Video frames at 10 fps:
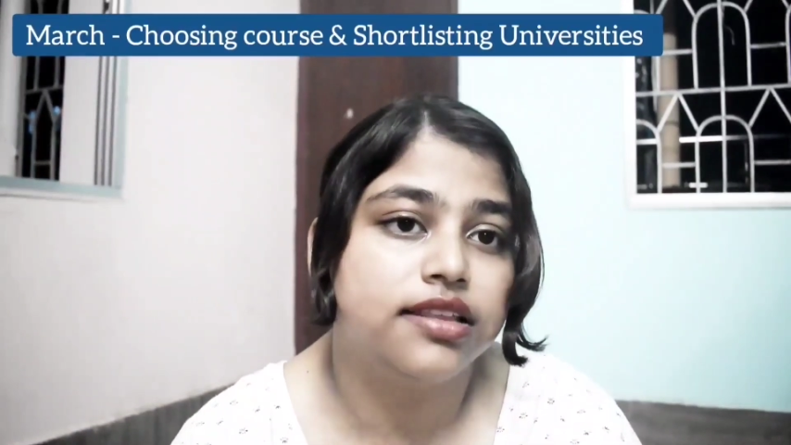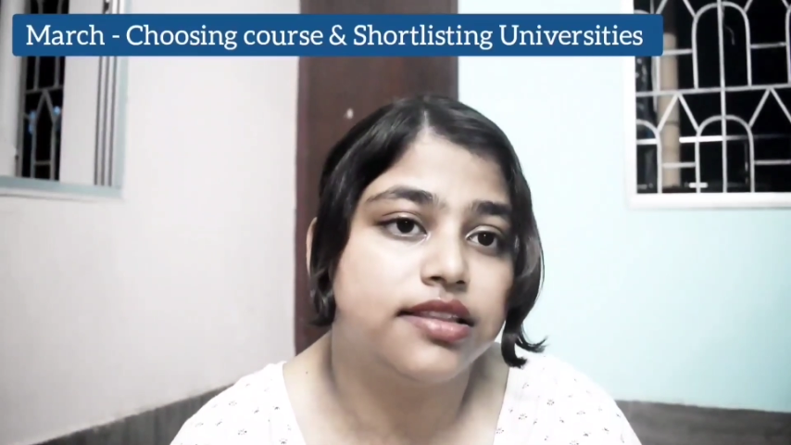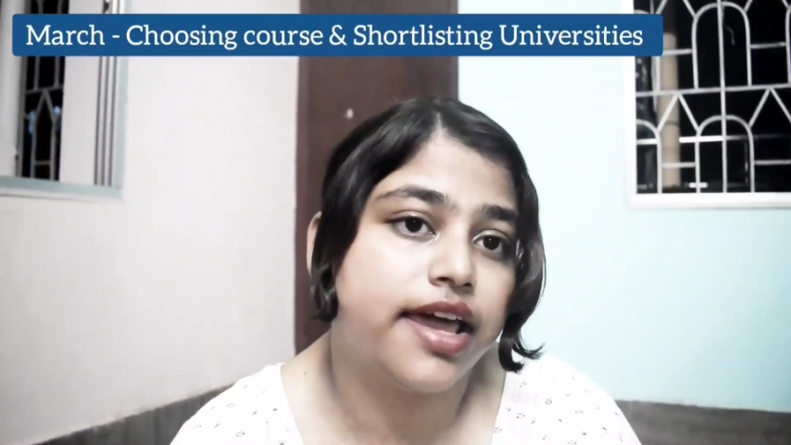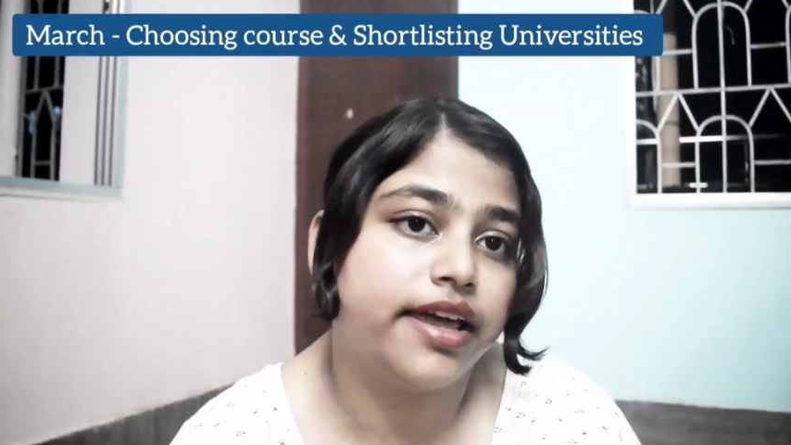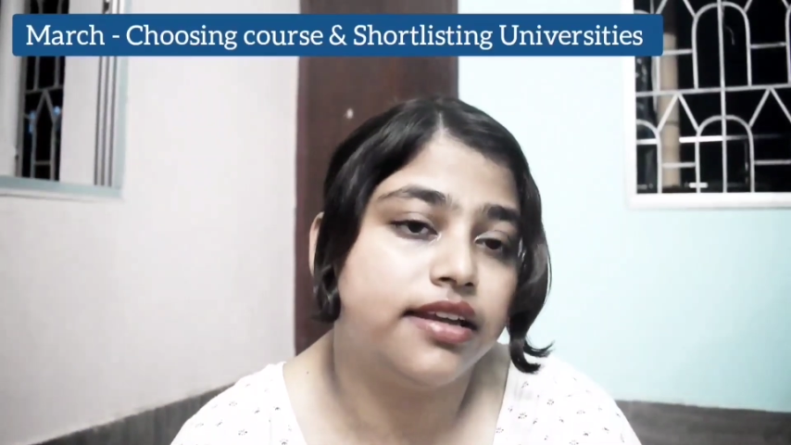
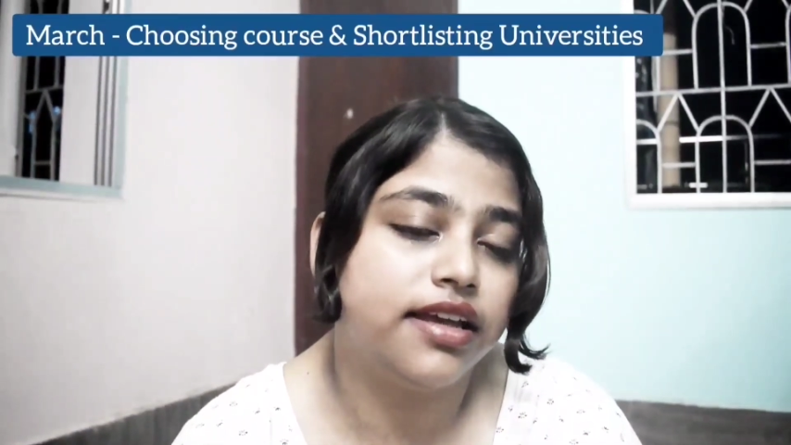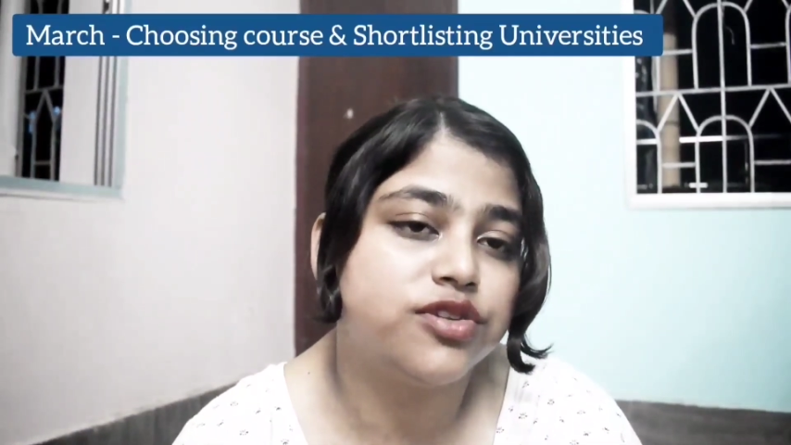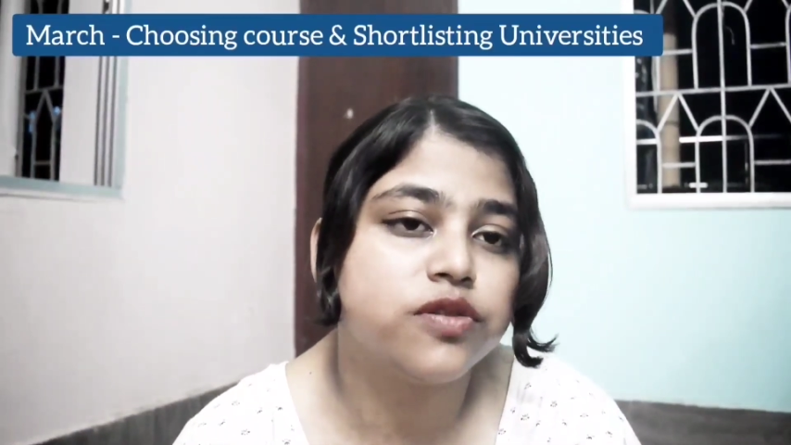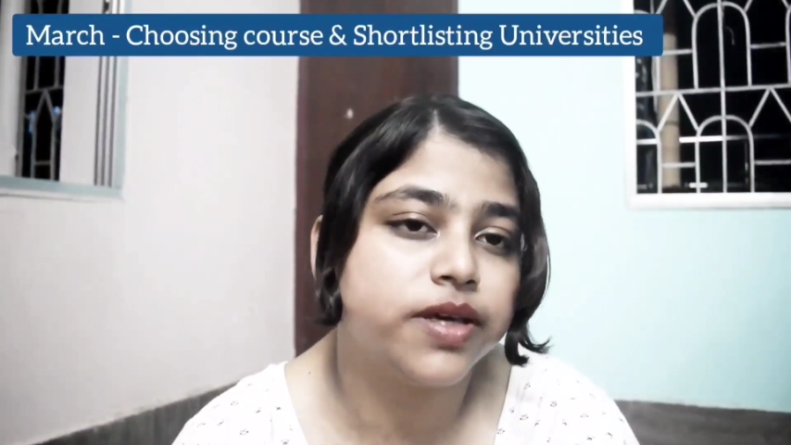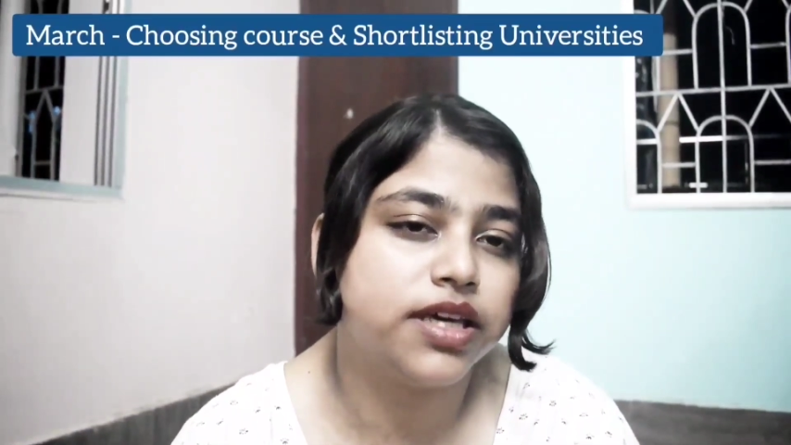then it
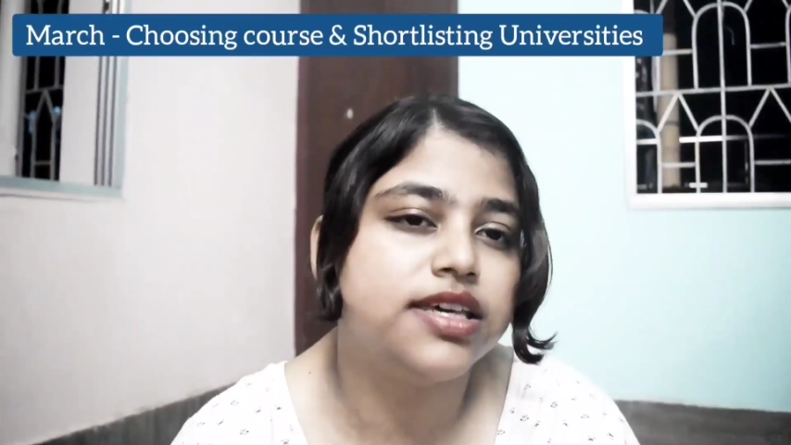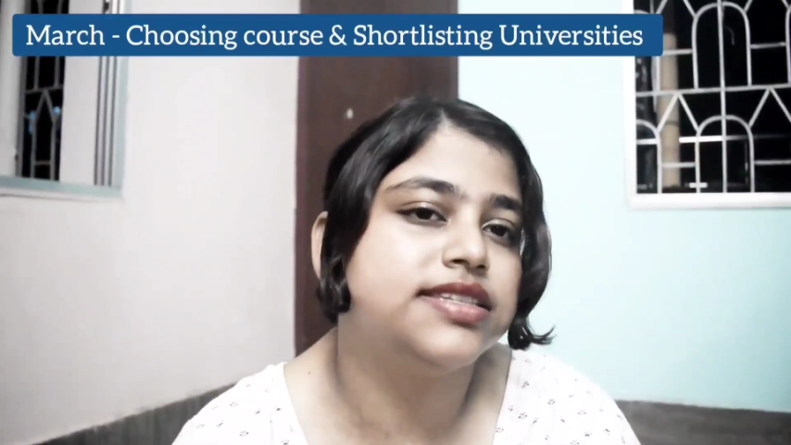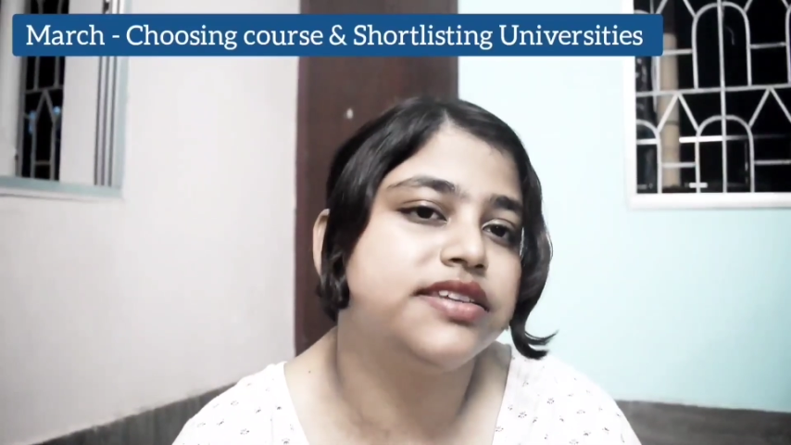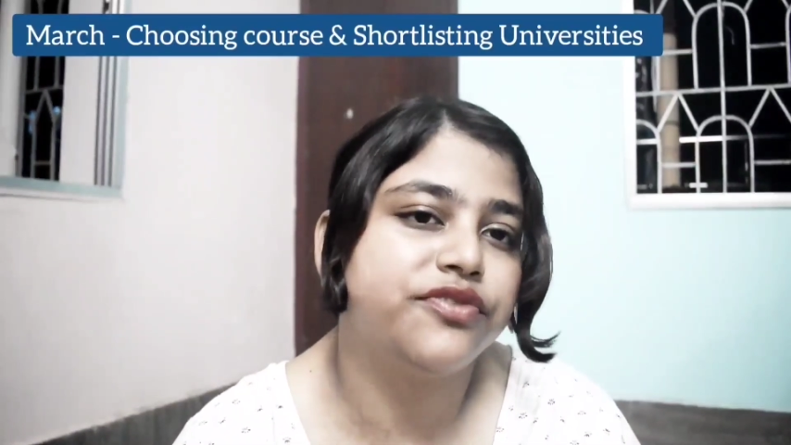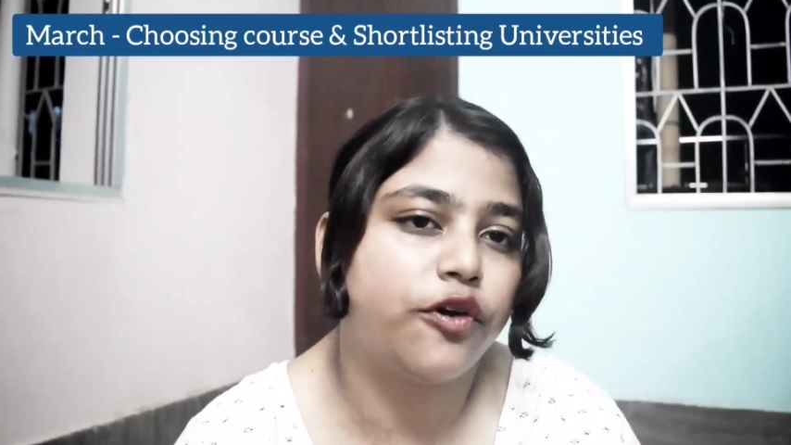will be
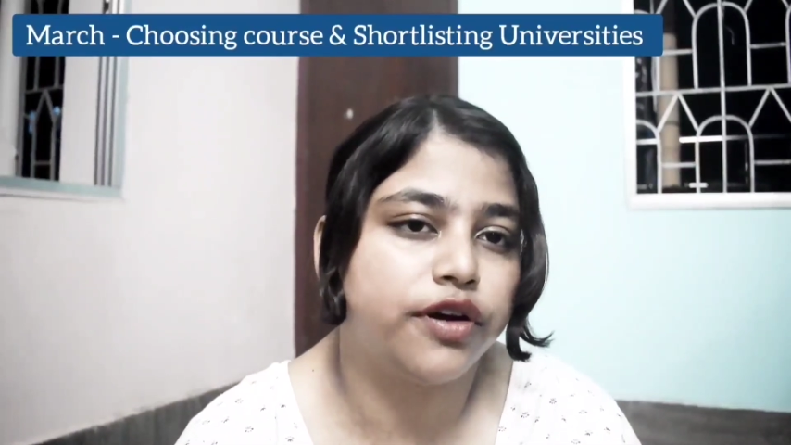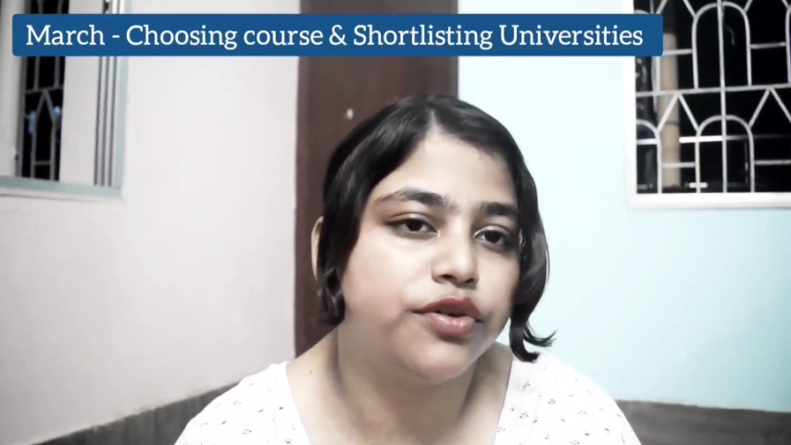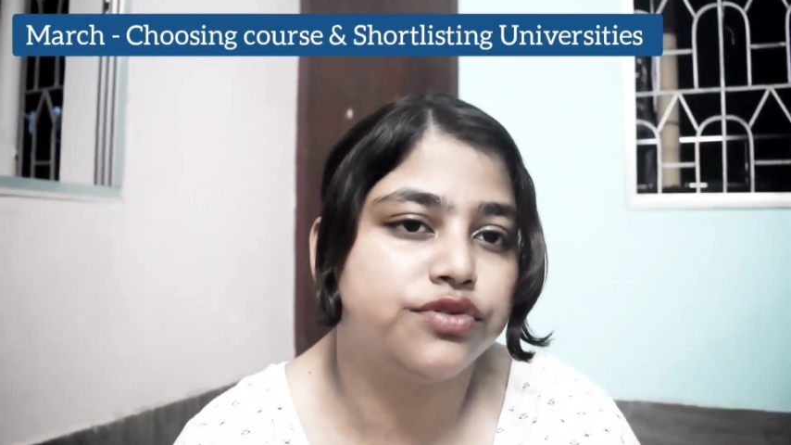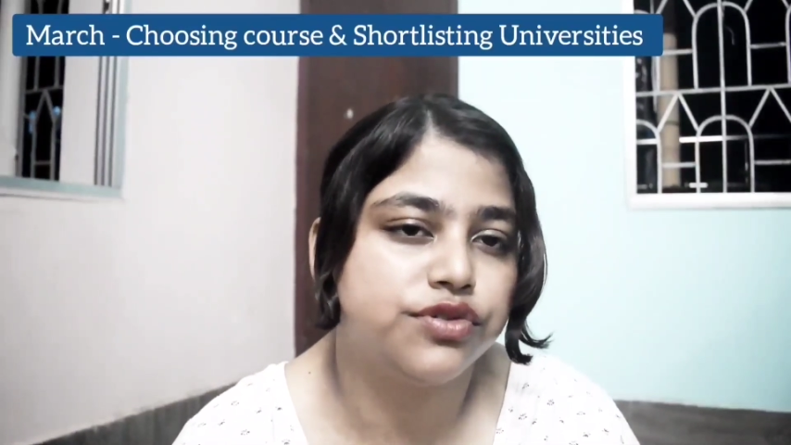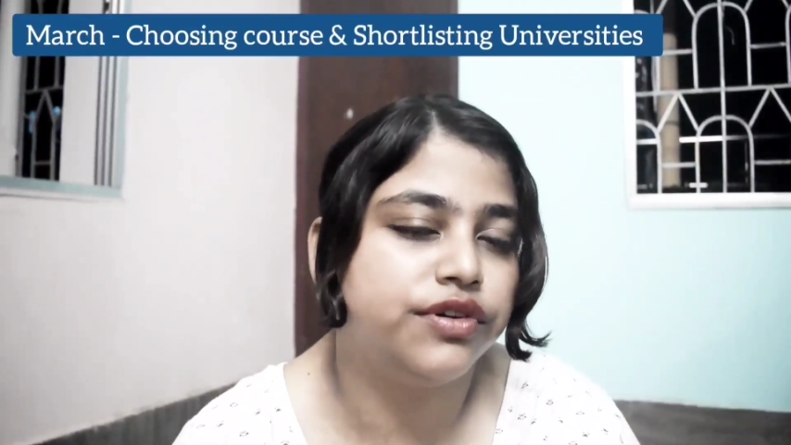easy for
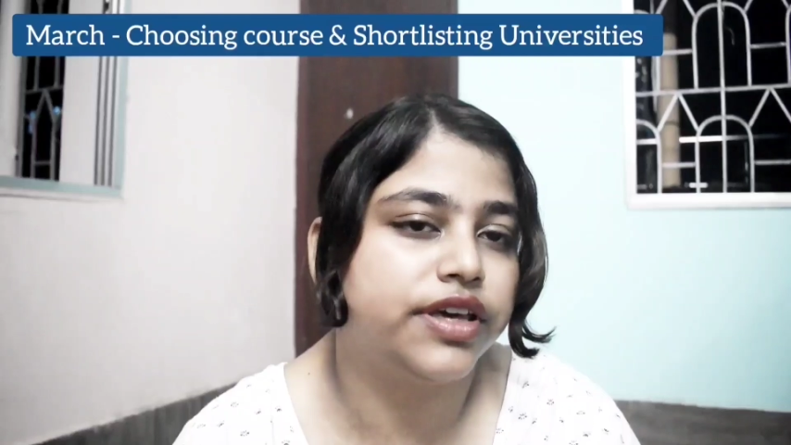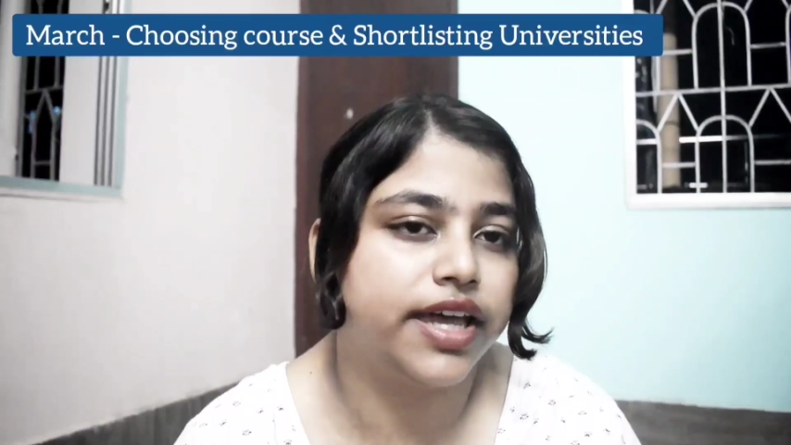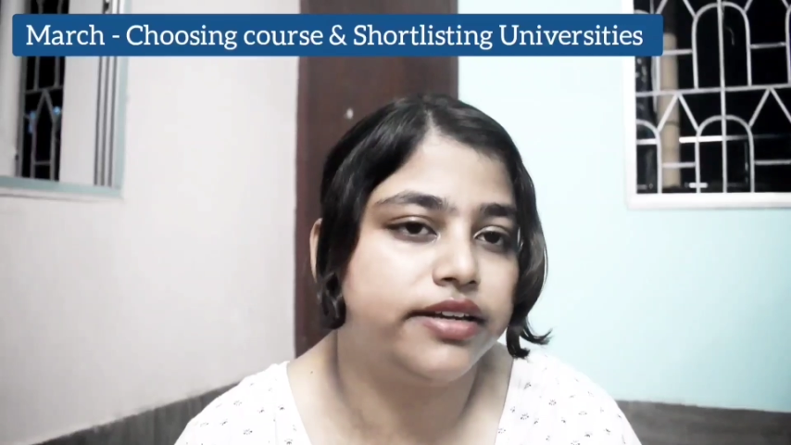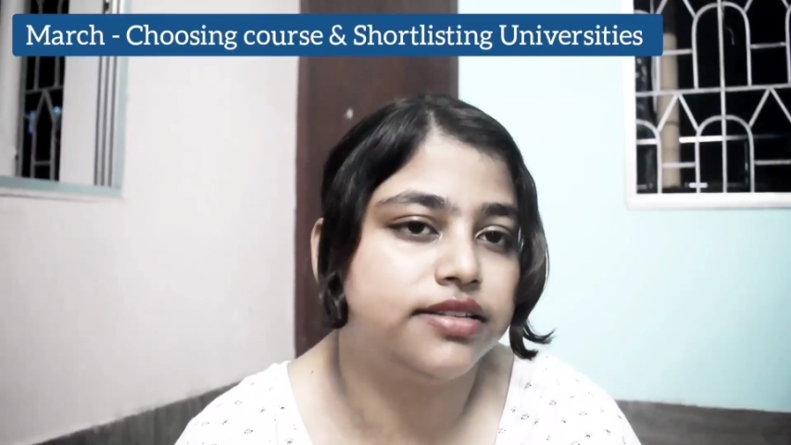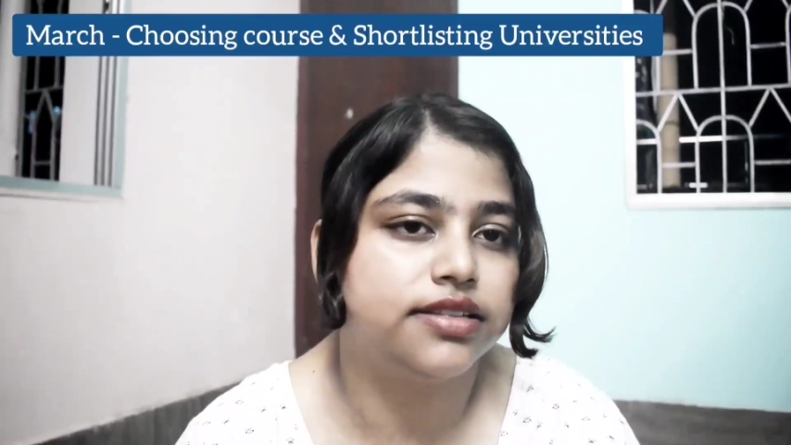you to
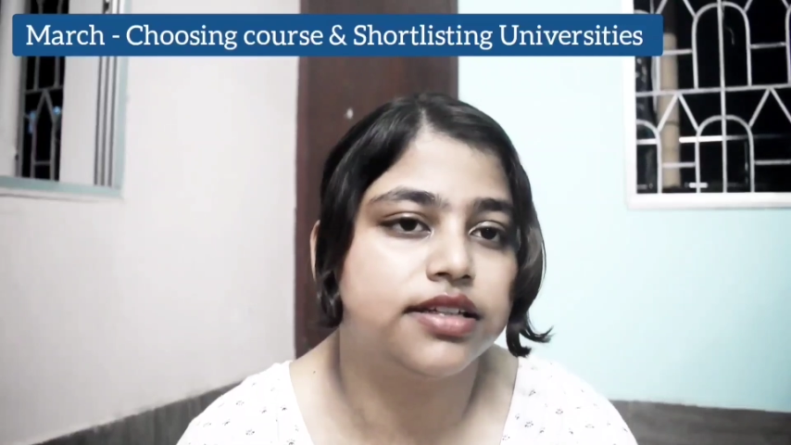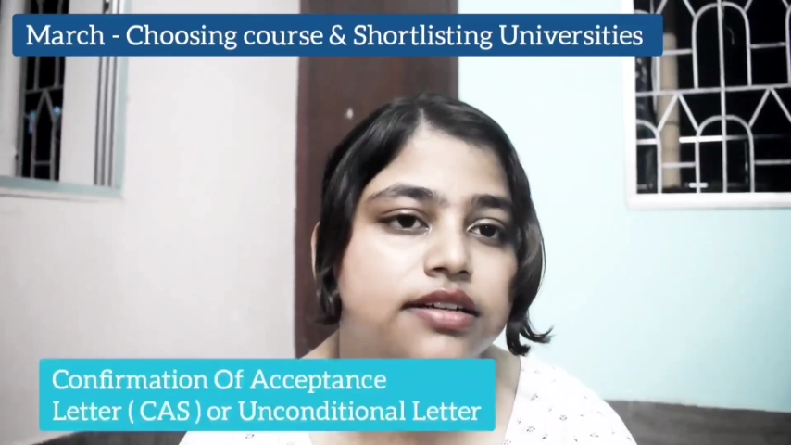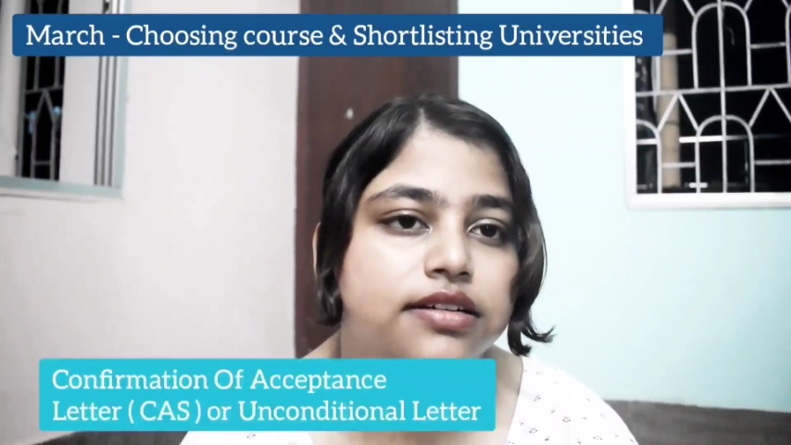get the